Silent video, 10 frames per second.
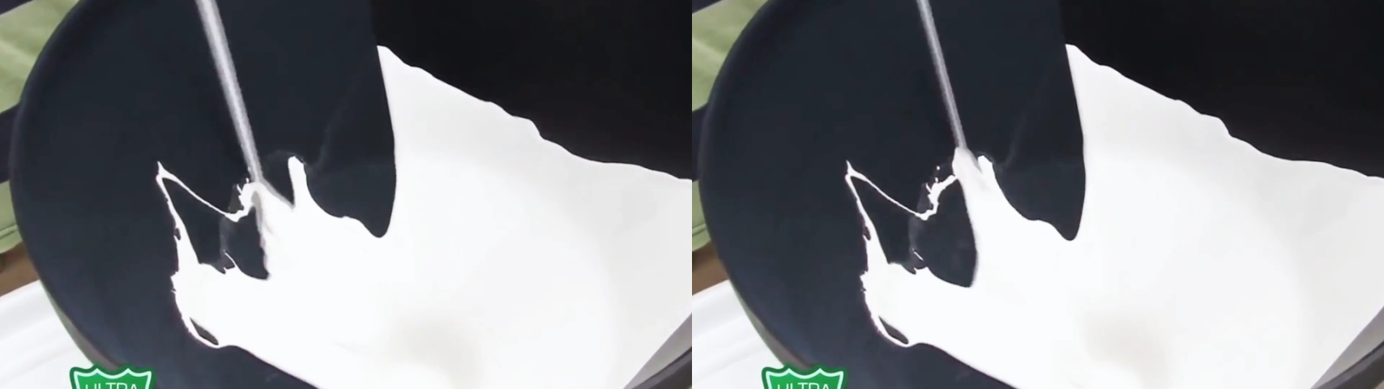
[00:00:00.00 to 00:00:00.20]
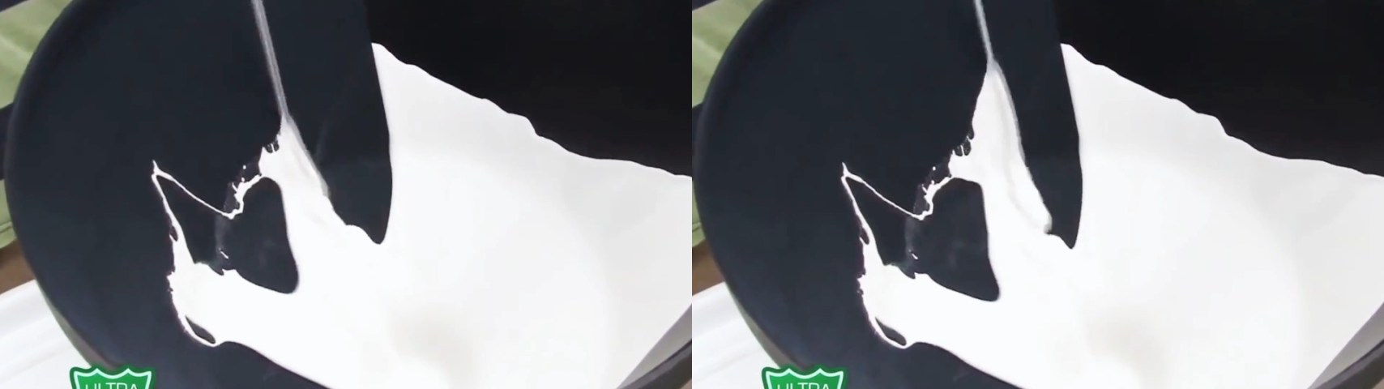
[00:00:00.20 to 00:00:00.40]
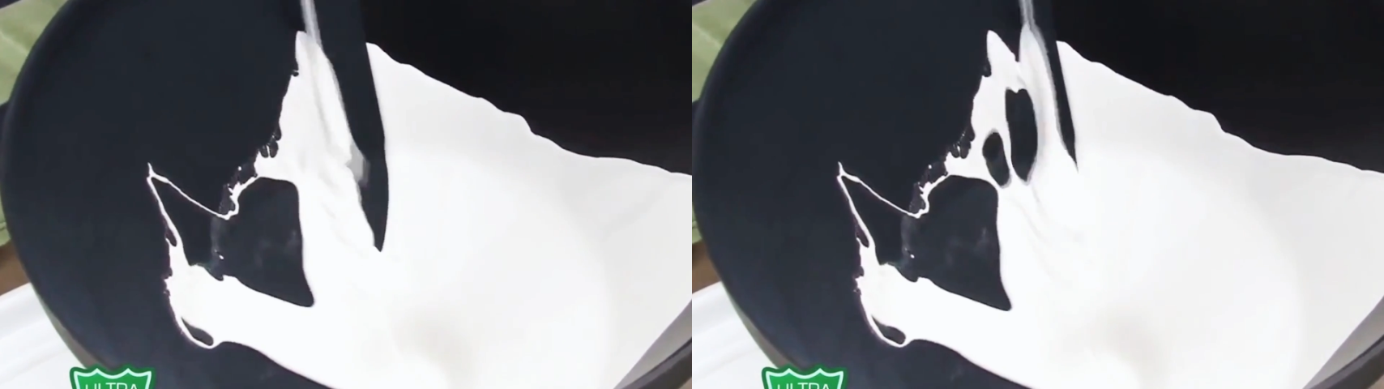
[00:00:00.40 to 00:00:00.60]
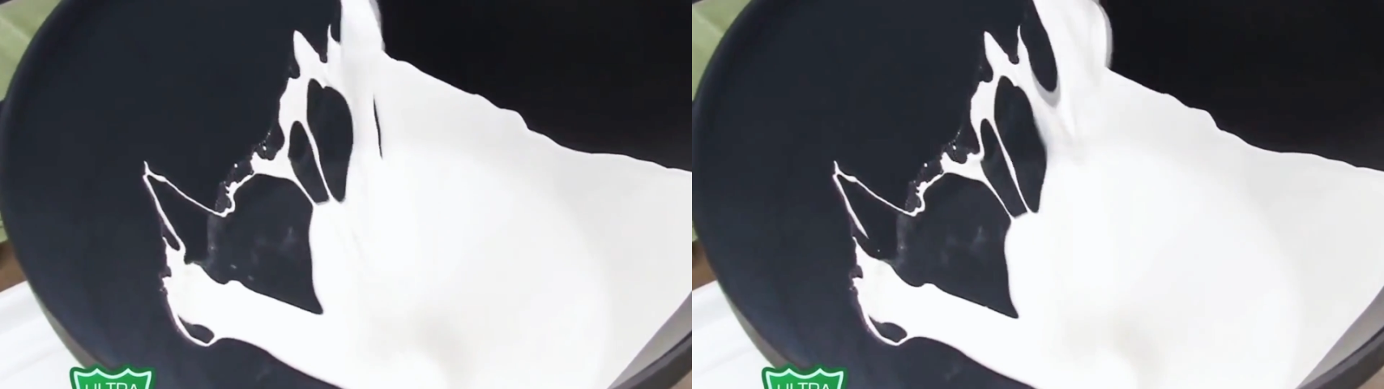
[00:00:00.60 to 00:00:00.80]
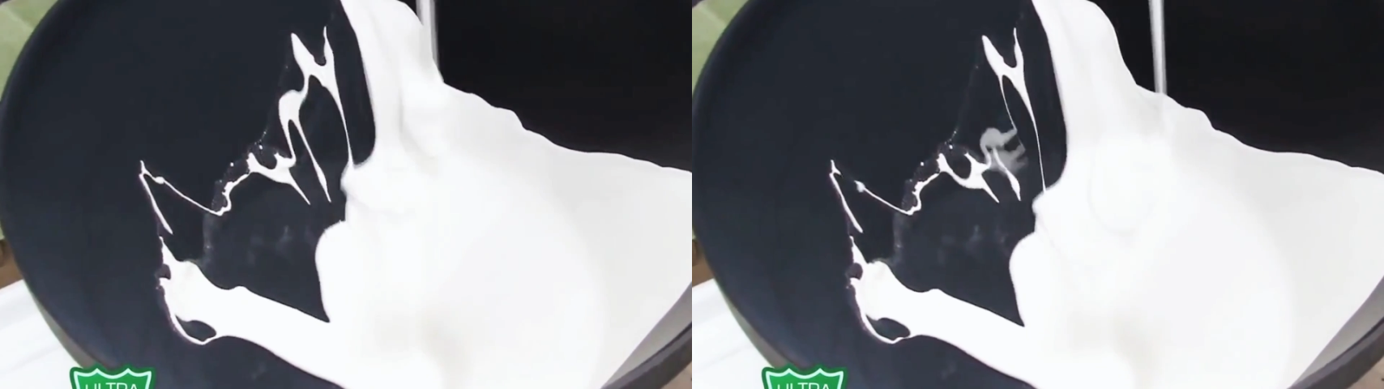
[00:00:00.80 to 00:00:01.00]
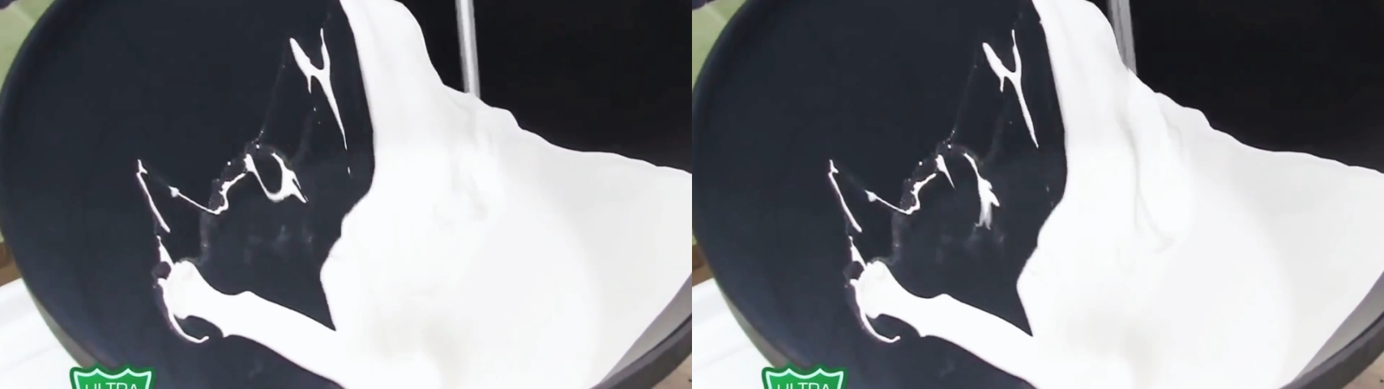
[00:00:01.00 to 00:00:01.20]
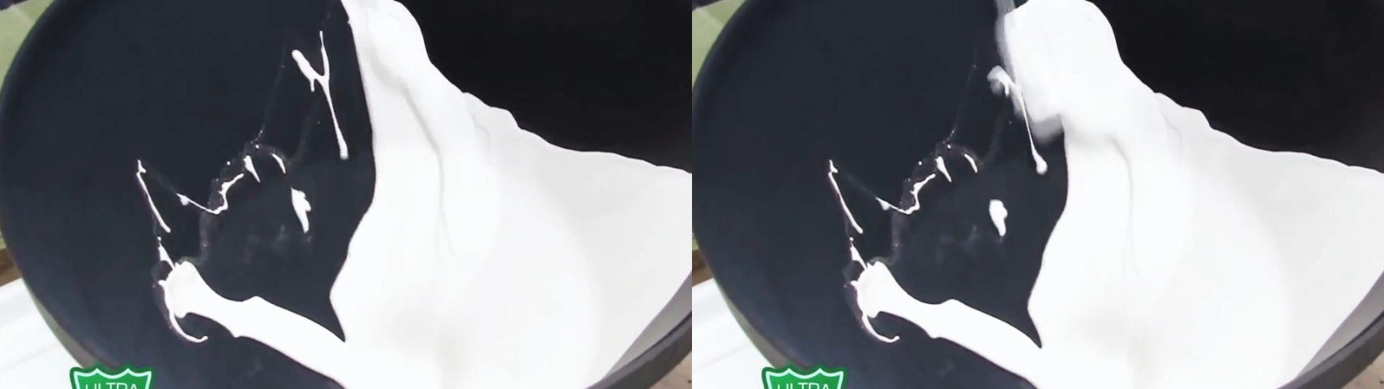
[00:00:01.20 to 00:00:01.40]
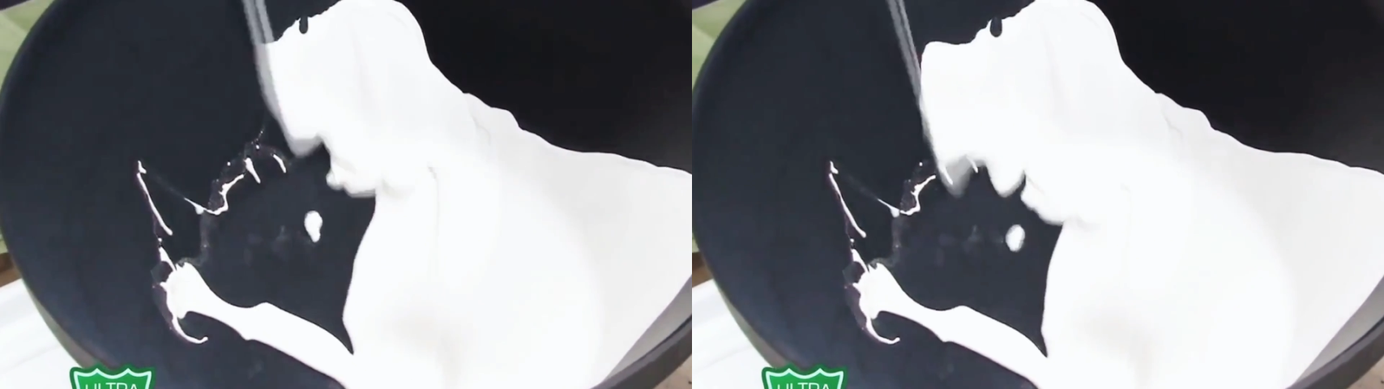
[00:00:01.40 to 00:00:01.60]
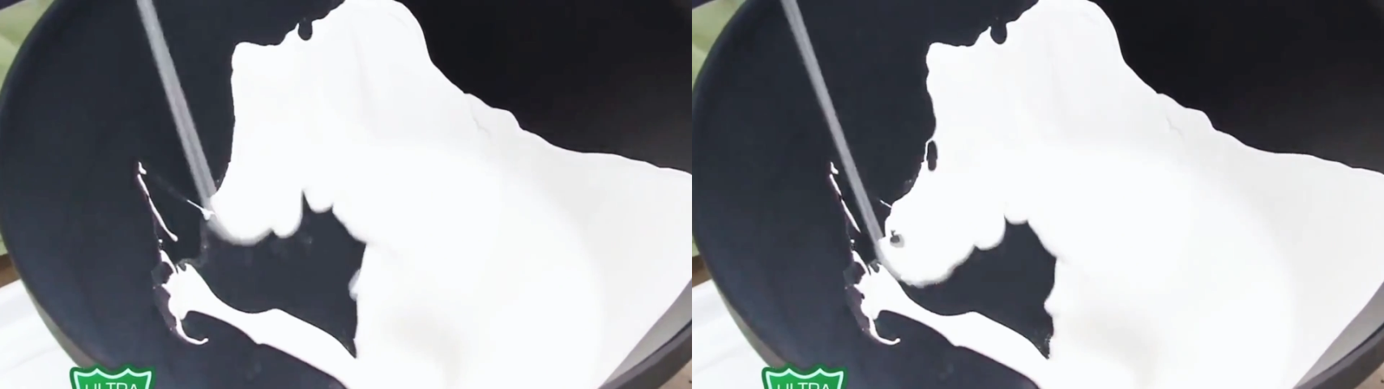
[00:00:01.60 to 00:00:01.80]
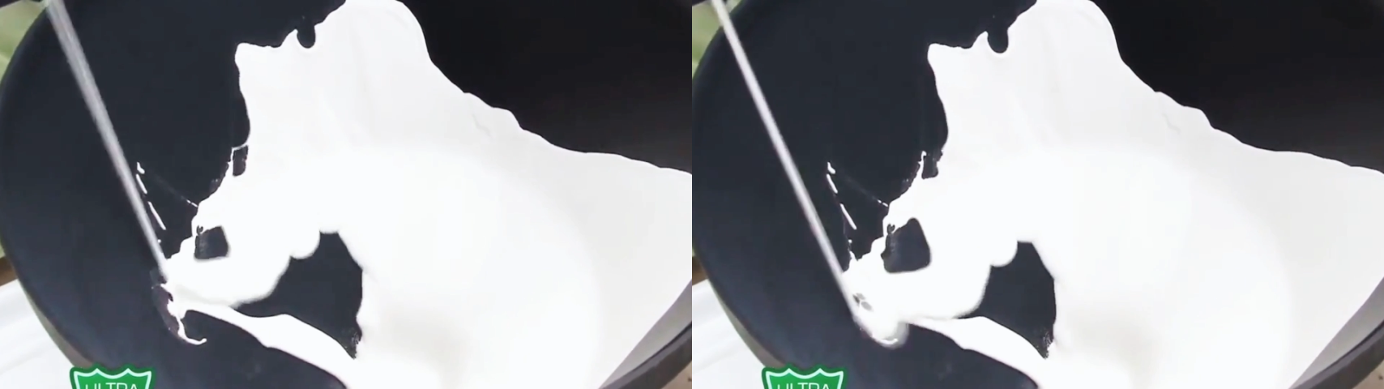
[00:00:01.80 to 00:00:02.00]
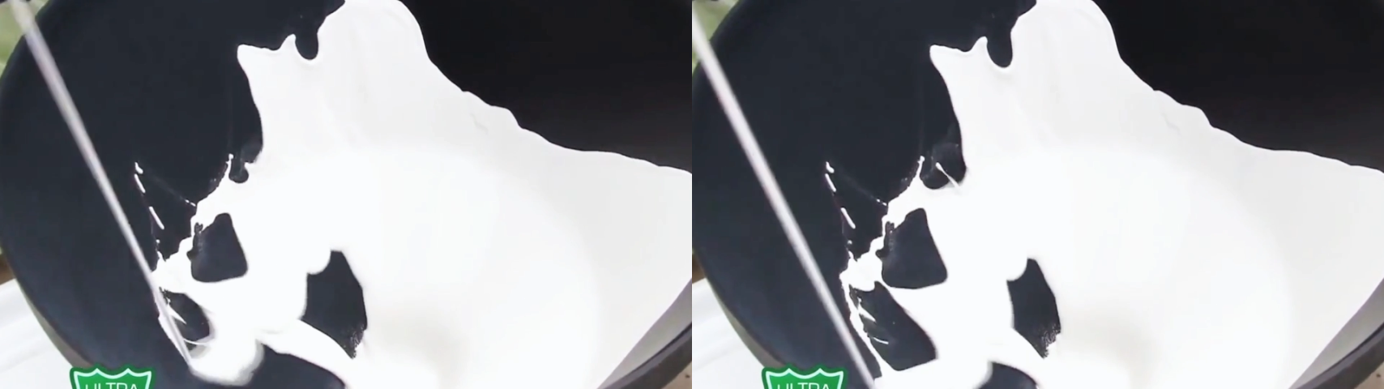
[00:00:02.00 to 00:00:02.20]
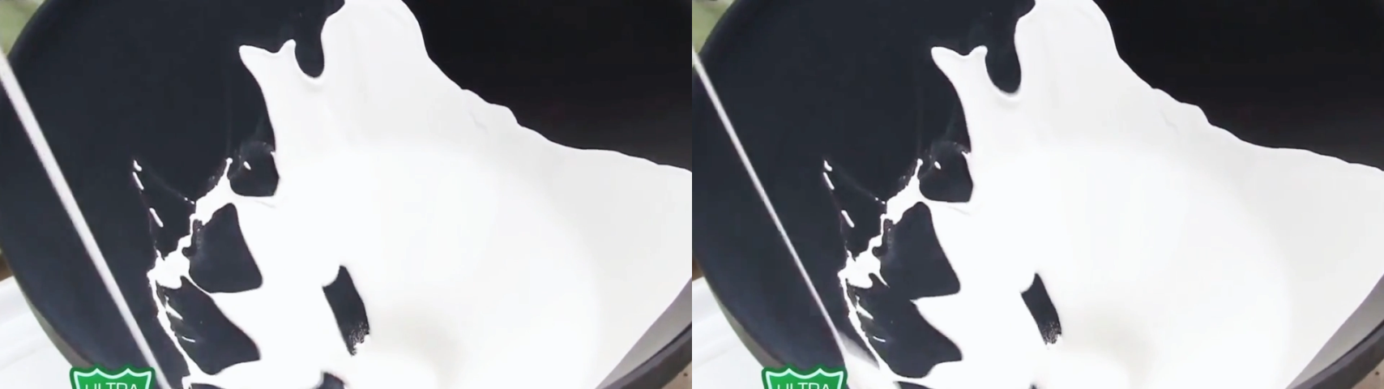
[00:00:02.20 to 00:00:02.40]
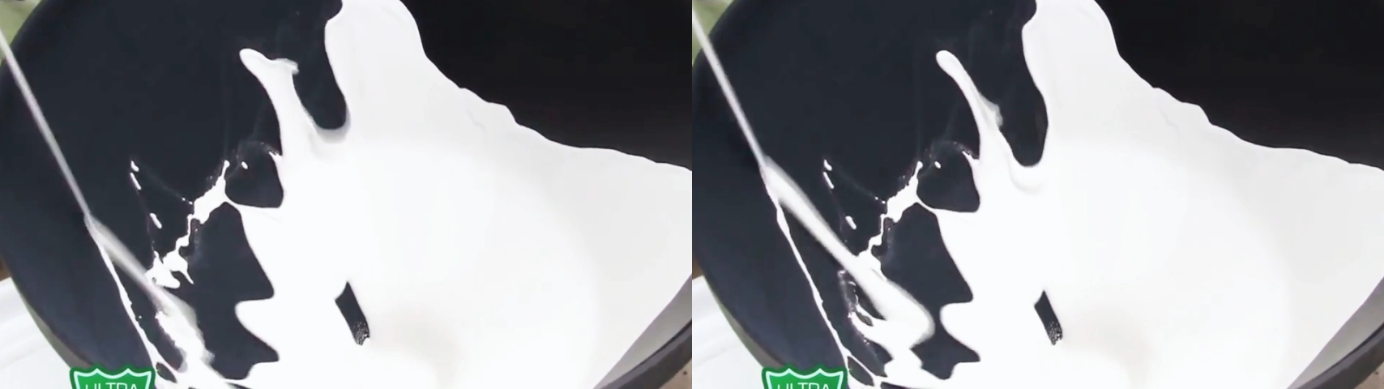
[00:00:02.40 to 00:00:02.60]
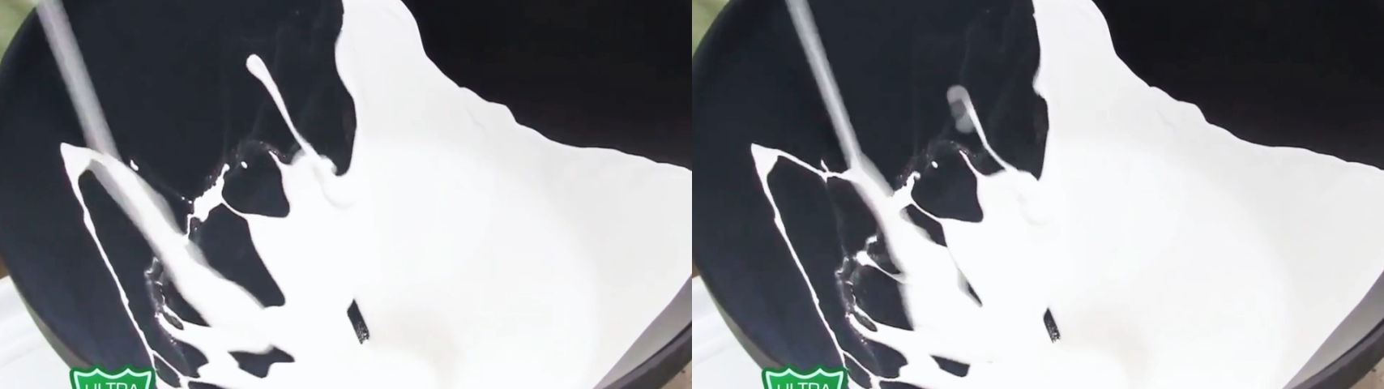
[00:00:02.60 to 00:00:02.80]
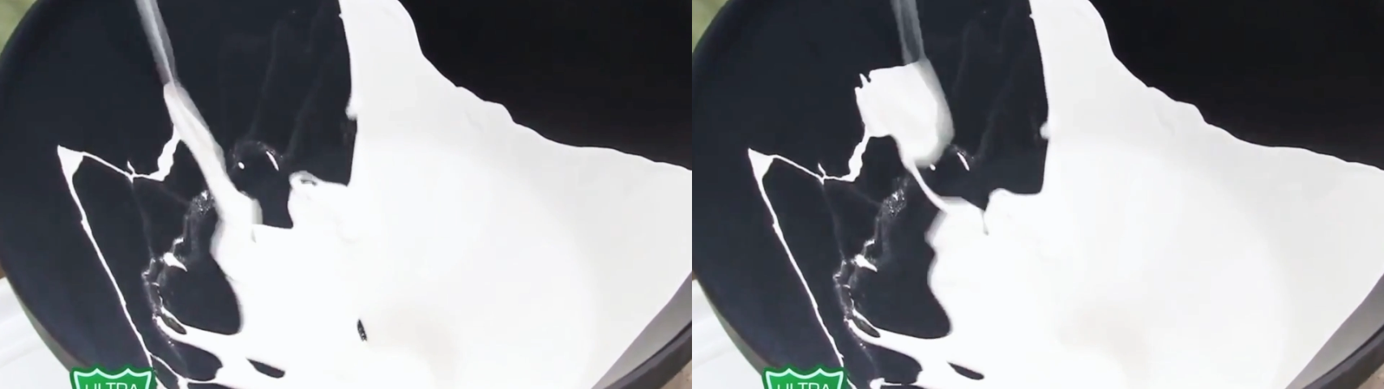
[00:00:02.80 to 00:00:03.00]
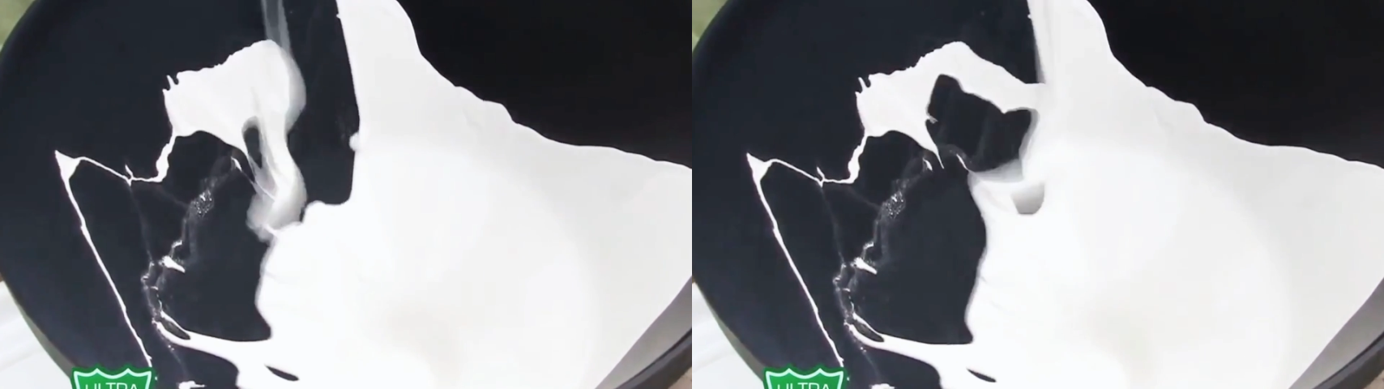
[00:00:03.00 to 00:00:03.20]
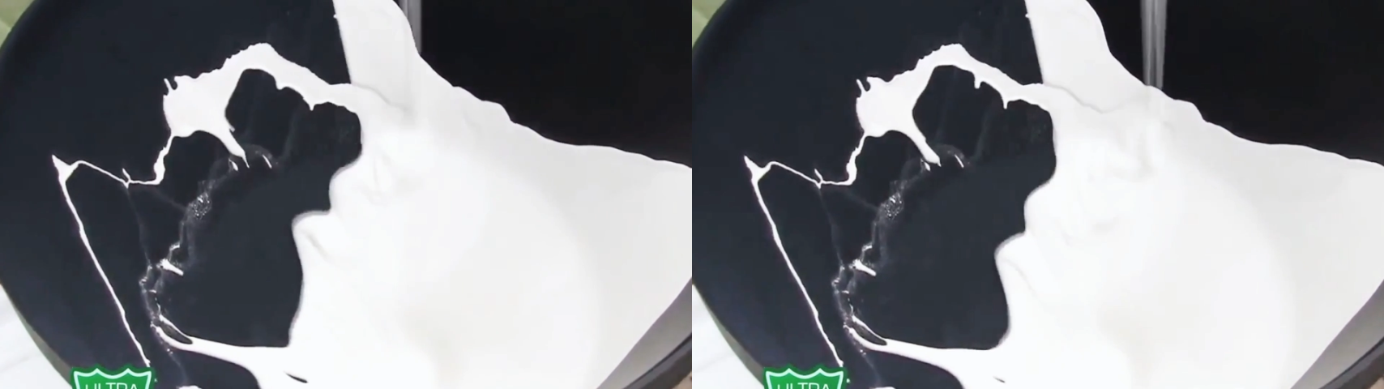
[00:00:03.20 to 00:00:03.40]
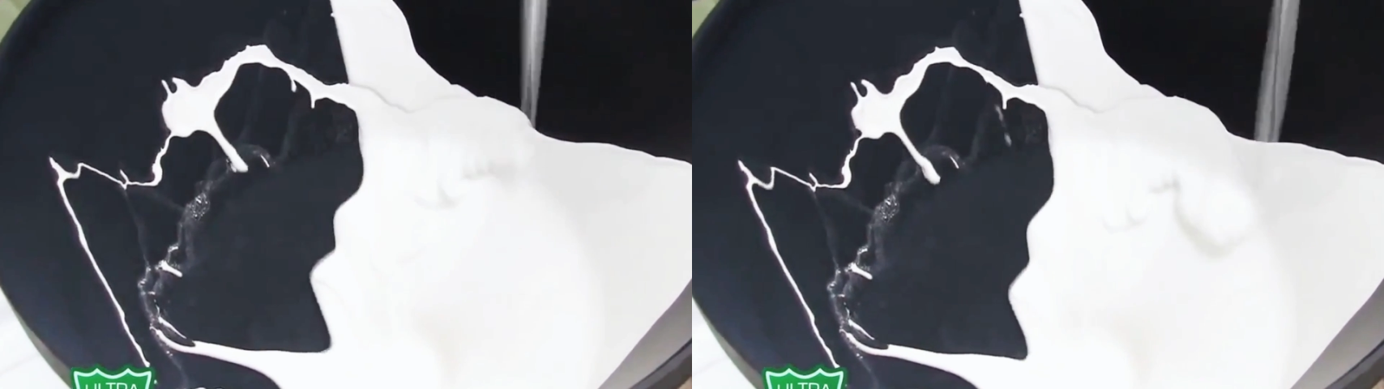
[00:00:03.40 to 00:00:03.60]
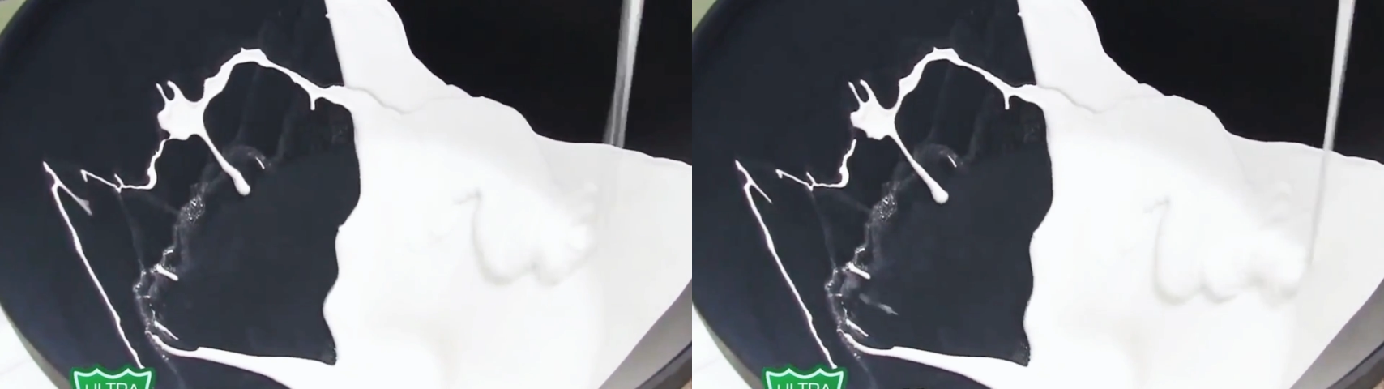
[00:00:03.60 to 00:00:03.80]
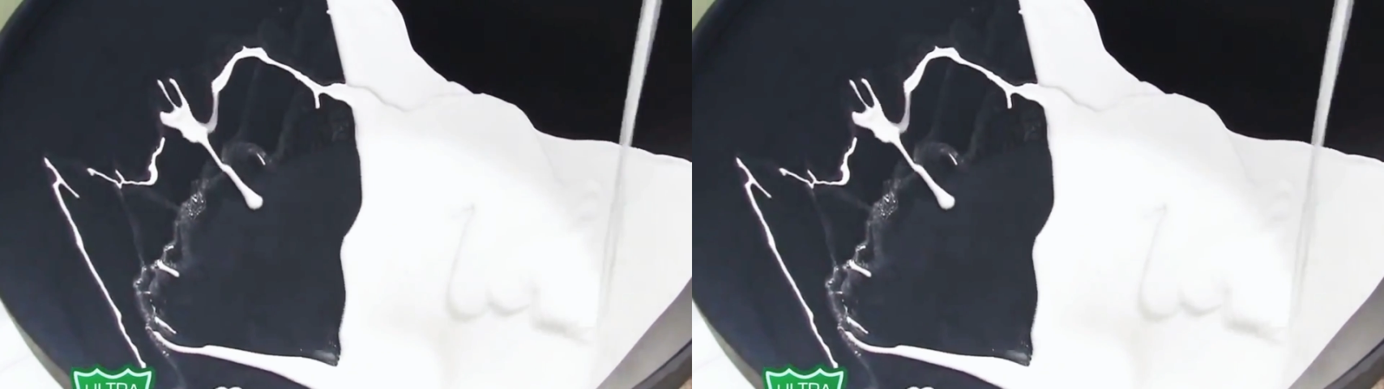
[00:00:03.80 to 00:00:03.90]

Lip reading: [unreadable: no face in view]